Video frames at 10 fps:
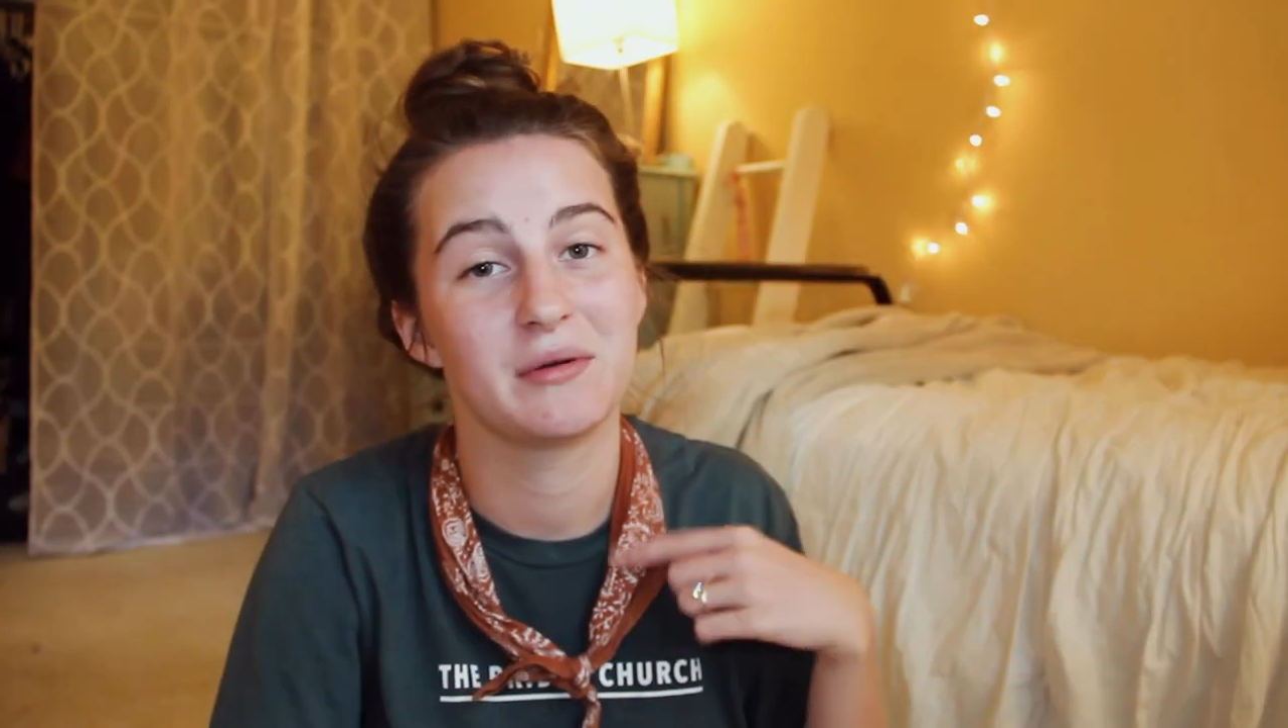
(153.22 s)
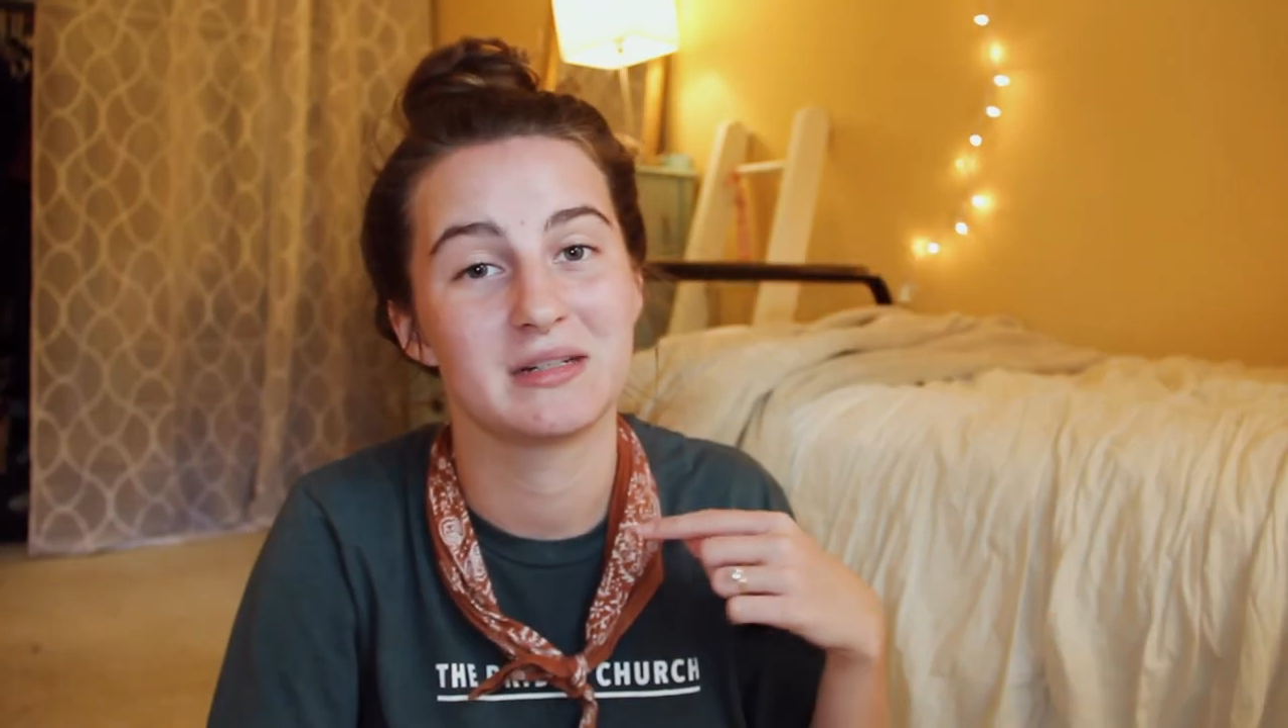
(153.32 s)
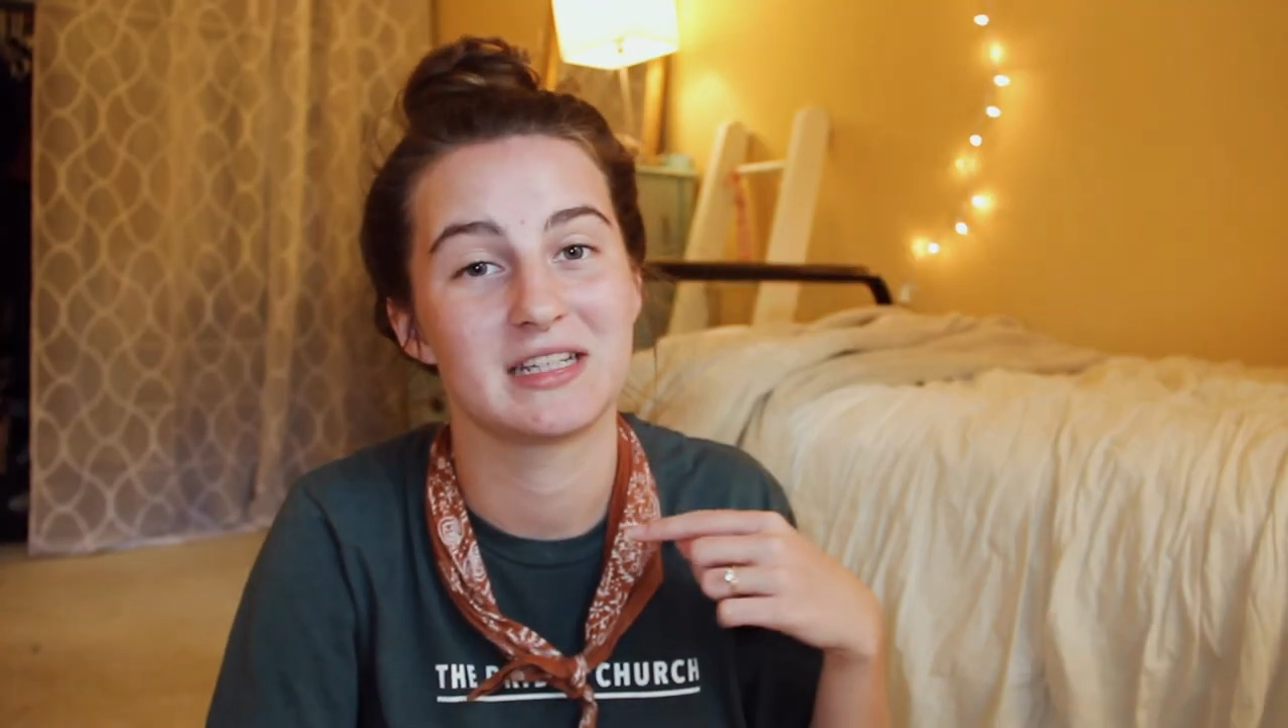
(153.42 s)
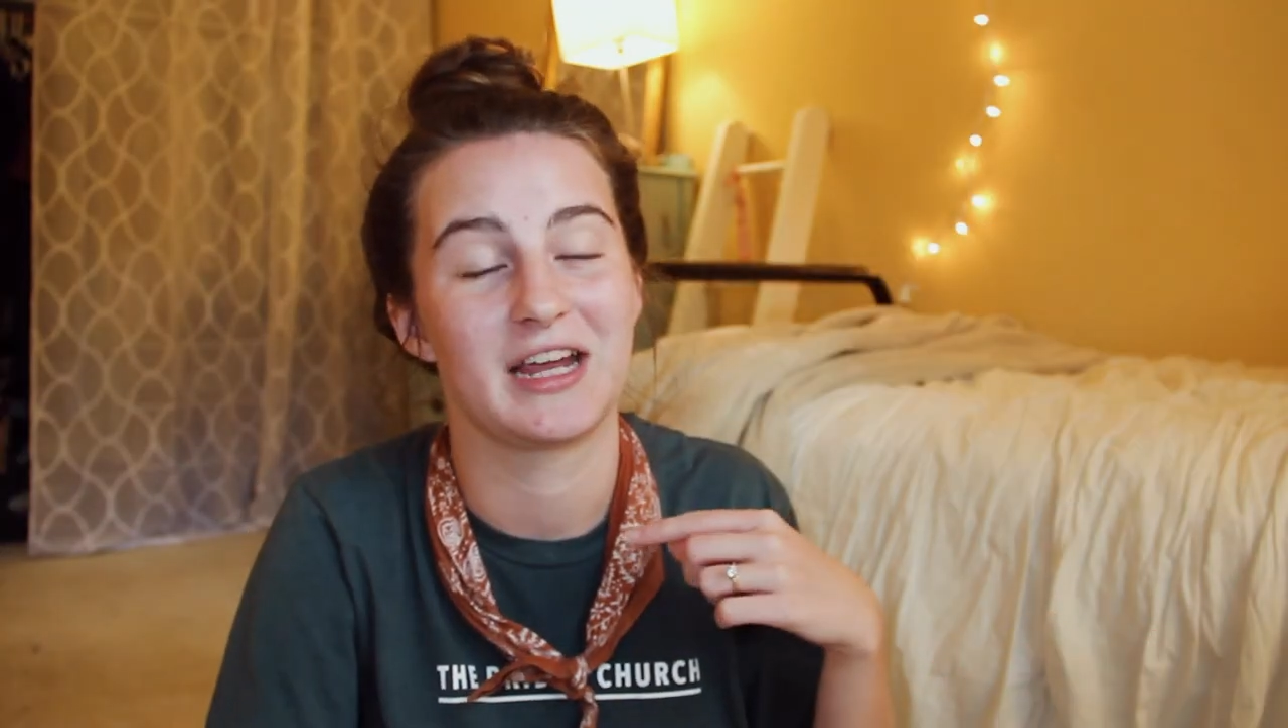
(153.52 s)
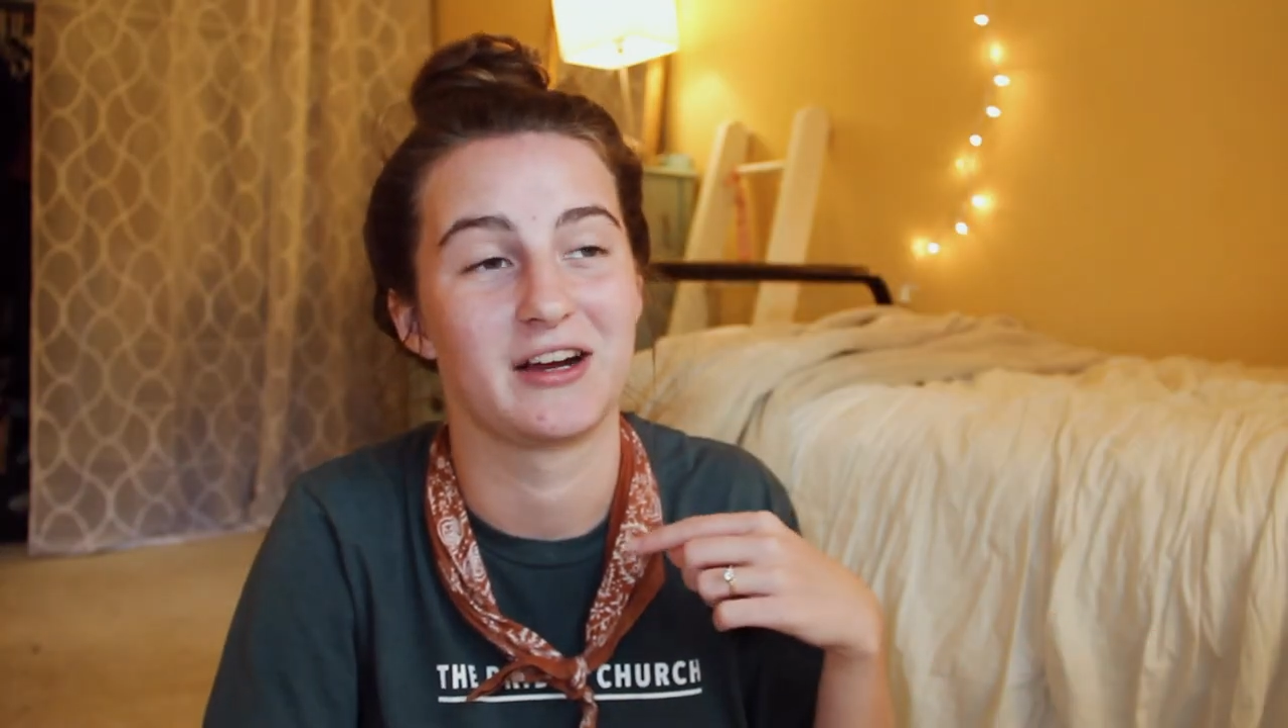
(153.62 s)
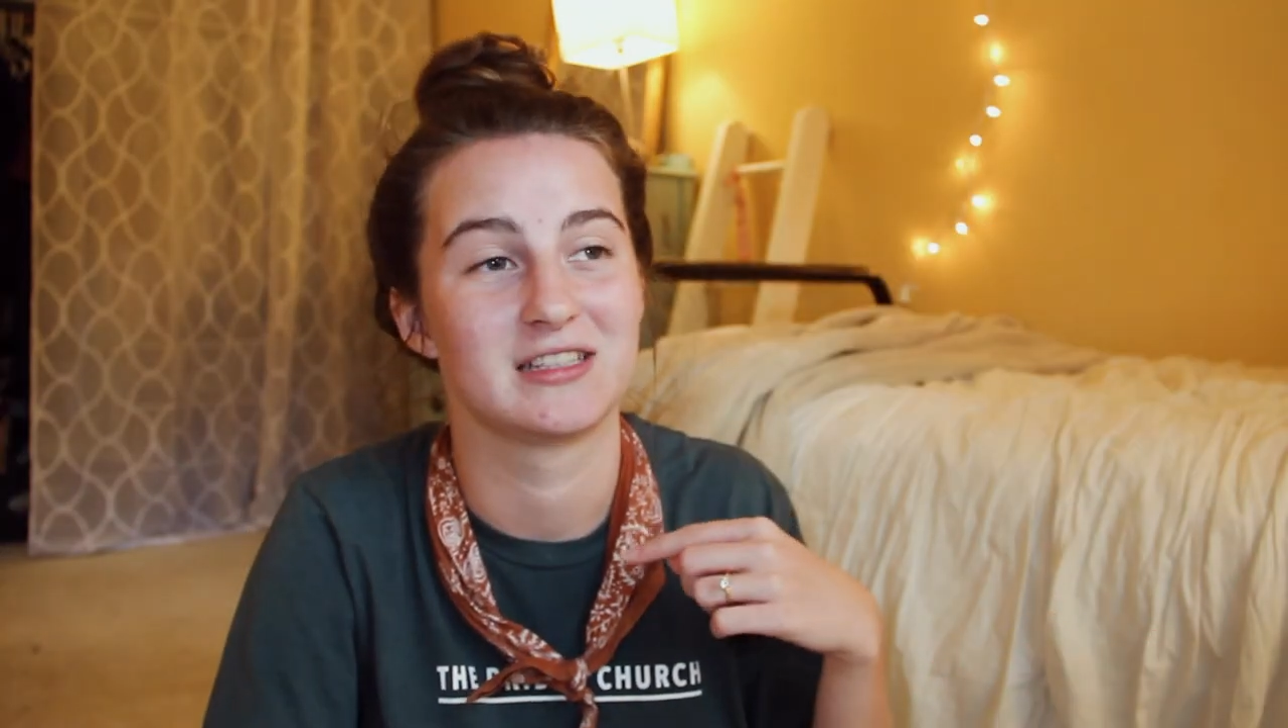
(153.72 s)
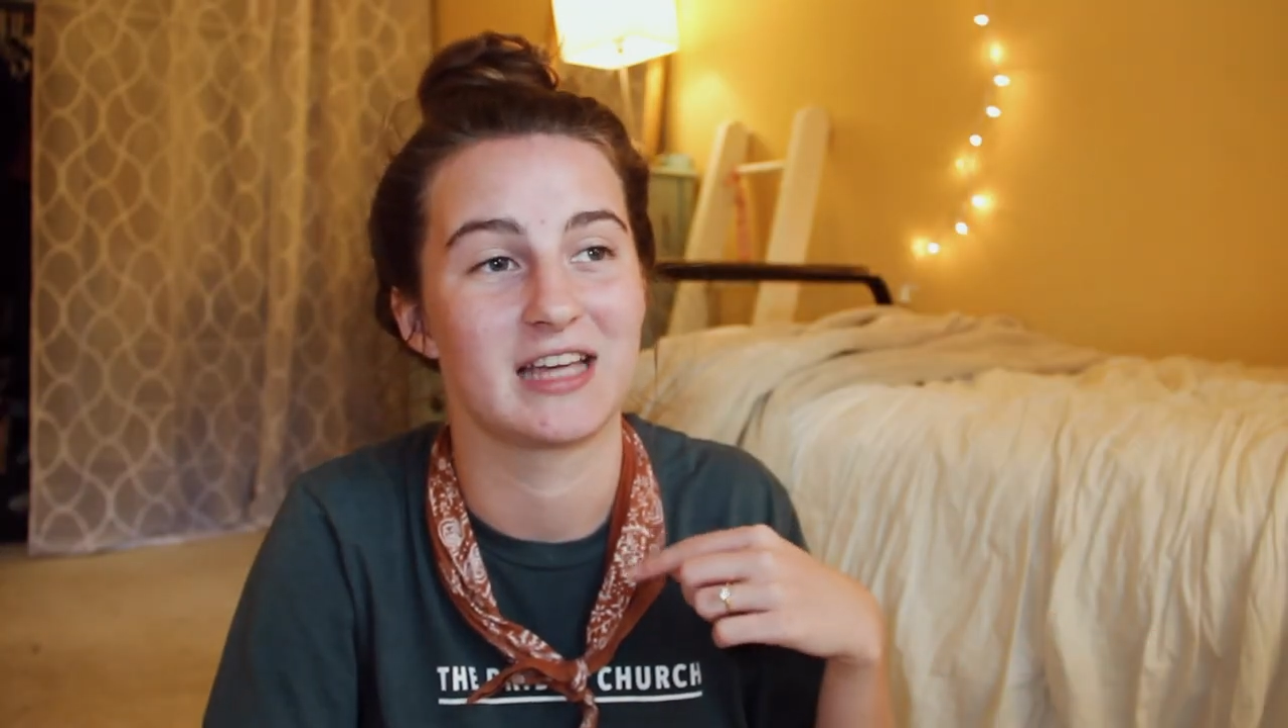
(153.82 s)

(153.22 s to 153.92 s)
we went to Karen's